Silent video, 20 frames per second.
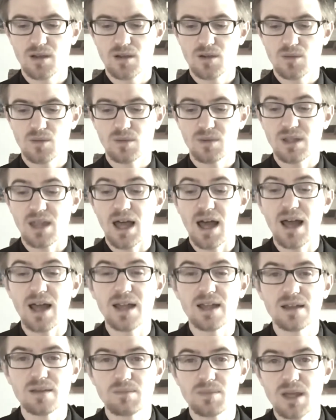Will
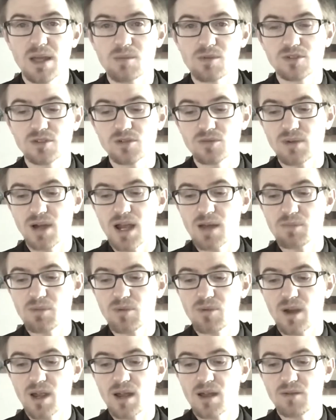I be able to
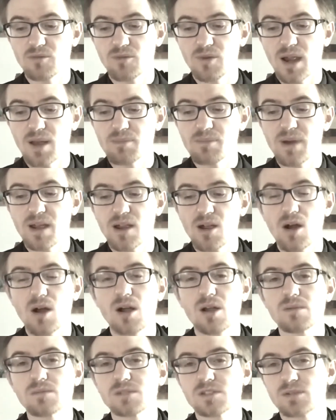wrap my
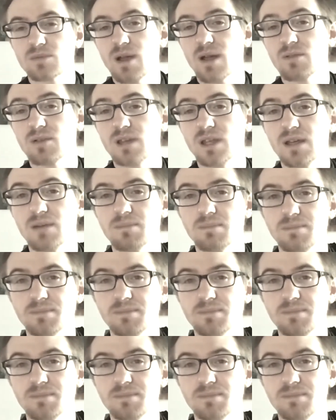arms around him?